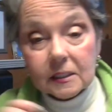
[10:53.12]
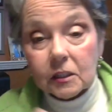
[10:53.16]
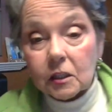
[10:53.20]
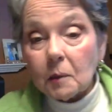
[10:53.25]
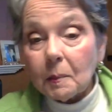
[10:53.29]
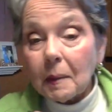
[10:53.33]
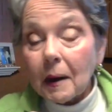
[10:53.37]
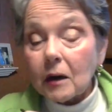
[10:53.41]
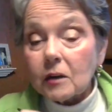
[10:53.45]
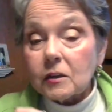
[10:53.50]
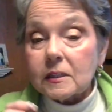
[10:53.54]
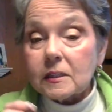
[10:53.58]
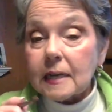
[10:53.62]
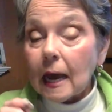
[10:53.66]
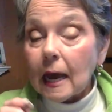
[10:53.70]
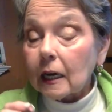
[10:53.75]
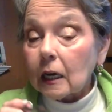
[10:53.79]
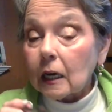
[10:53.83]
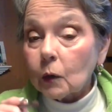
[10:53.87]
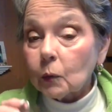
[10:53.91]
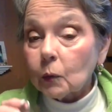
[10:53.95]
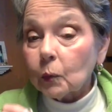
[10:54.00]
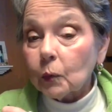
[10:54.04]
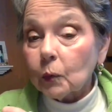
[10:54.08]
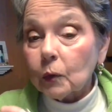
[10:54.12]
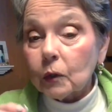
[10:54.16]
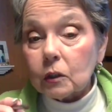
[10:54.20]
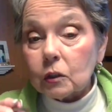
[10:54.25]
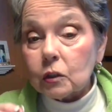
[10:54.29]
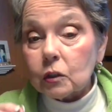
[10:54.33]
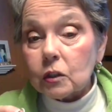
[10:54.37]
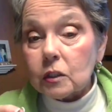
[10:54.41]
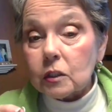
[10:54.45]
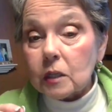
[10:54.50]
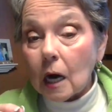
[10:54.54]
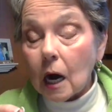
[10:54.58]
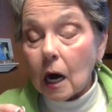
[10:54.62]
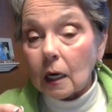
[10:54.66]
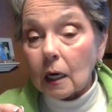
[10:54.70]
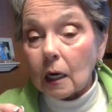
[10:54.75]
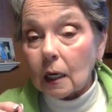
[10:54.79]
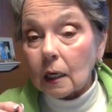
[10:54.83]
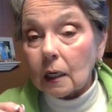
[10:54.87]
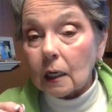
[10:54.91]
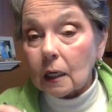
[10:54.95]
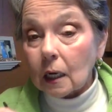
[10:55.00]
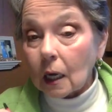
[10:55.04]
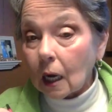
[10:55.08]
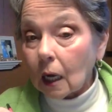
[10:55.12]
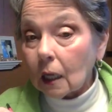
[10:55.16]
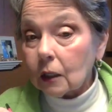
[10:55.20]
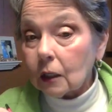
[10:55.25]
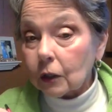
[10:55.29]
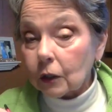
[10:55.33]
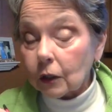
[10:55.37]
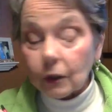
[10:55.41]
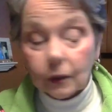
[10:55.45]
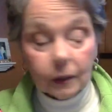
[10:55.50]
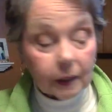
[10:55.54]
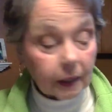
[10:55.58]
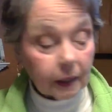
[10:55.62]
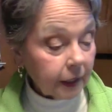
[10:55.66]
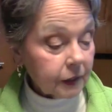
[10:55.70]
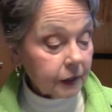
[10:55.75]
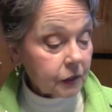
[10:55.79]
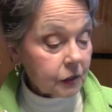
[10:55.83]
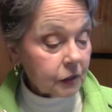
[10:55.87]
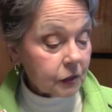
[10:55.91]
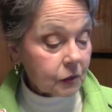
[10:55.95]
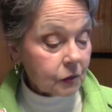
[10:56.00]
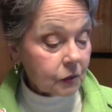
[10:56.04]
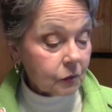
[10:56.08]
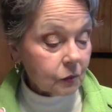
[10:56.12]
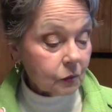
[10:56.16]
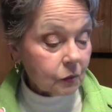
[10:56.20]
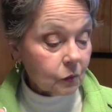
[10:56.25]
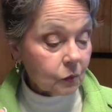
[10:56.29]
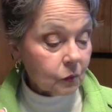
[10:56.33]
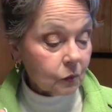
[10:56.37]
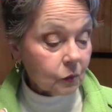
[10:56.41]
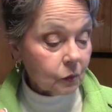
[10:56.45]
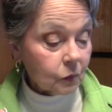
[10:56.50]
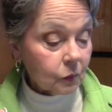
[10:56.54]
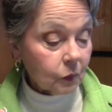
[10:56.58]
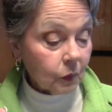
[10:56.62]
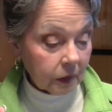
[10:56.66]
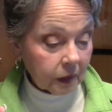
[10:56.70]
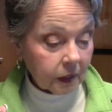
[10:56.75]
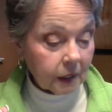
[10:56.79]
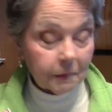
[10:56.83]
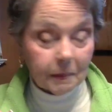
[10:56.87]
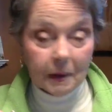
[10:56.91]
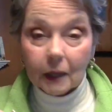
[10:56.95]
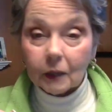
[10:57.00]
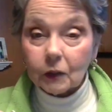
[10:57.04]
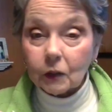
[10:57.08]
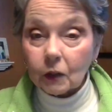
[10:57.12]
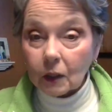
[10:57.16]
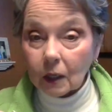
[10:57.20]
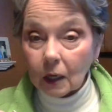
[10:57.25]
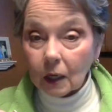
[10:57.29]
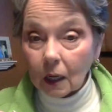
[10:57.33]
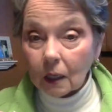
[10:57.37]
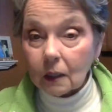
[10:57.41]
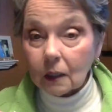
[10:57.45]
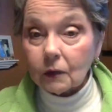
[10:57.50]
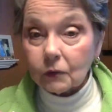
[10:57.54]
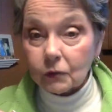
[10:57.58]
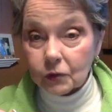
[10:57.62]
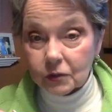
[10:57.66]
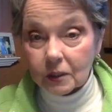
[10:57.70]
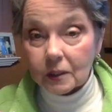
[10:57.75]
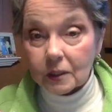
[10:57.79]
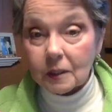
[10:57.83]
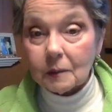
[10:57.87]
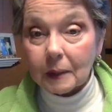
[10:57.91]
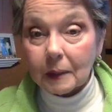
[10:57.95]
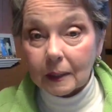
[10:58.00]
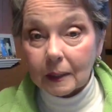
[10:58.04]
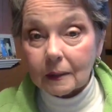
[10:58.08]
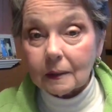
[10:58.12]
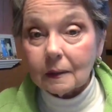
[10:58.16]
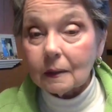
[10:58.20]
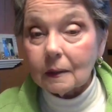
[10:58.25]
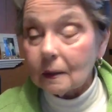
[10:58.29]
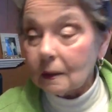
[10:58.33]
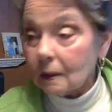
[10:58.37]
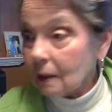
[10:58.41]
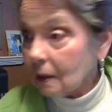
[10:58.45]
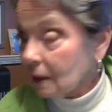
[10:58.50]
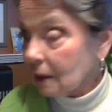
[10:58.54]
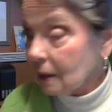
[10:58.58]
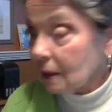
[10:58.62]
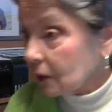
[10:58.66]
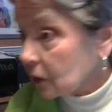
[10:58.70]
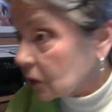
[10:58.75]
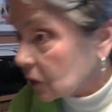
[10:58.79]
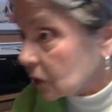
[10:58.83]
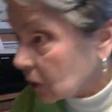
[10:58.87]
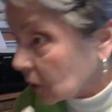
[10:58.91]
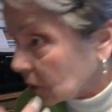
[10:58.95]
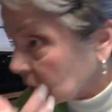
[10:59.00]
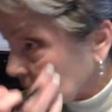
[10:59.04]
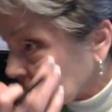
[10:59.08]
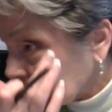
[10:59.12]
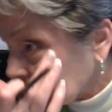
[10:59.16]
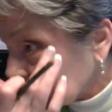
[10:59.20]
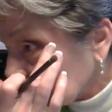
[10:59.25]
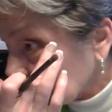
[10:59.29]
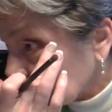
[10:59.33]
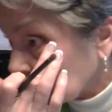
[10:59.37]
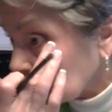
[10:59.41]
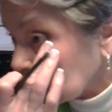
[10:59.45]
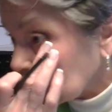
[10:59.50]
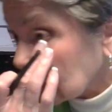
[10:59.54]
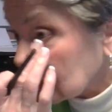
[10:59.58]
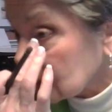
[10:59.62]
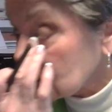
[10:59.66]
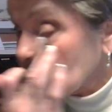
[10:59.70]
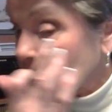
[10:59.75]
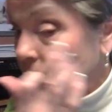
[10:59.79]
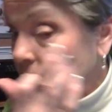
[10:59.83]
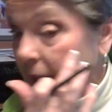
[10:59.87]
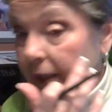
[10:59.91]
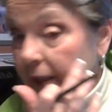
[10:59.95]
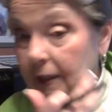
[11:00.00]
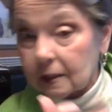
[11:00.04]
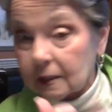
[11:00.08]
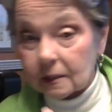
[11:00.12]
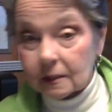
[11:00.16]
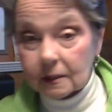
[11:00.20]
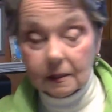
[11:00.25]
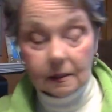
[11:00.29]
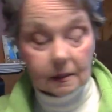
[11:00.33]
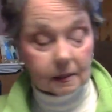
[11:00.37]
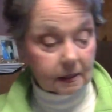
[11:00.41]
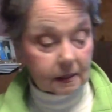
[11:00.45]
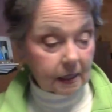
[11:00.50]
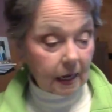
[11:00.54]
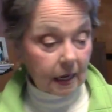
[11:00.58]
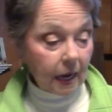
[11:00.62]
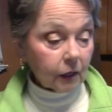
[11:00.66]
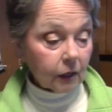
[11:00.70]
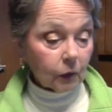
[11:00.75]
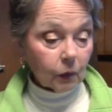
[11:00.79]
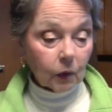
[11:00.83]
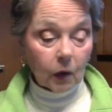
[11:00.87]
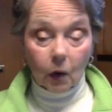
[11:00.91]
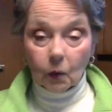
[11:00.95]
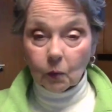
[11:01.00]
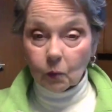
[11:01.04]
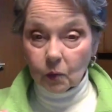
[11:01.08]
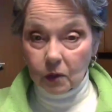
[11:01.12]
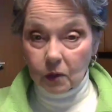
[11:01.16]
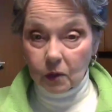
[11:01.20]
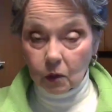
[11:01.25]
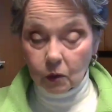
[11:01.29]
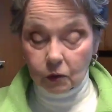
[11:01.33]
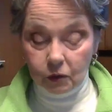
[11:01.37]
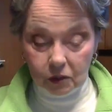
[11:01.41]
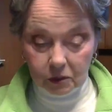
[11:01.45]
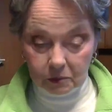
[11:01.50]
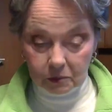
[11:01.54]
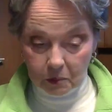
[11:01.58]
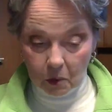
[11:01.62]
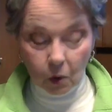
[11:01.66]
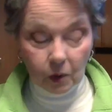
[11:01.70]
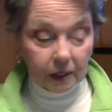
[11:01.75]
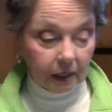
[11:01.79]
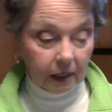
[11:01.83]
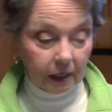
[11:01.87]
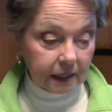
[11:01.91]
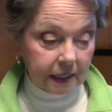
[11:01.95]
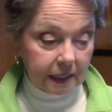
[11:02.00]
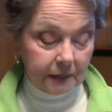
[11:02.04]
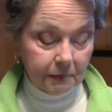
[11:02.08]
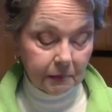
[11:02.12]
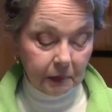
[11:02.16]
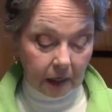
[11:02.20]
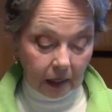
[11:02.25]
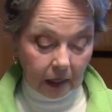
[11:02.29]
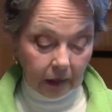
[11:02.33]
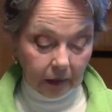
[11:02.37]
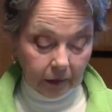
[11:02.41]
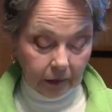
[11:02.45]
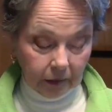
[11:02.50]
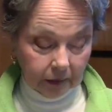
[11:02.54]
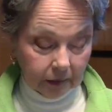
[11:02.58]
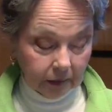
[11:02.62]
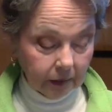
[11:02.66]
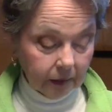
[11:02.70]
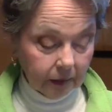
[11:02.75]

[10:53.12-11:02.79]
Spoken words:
cinnabar is not a real dark color. It's really about the color of cinnamon. So that's like it's not a real smoky deep color.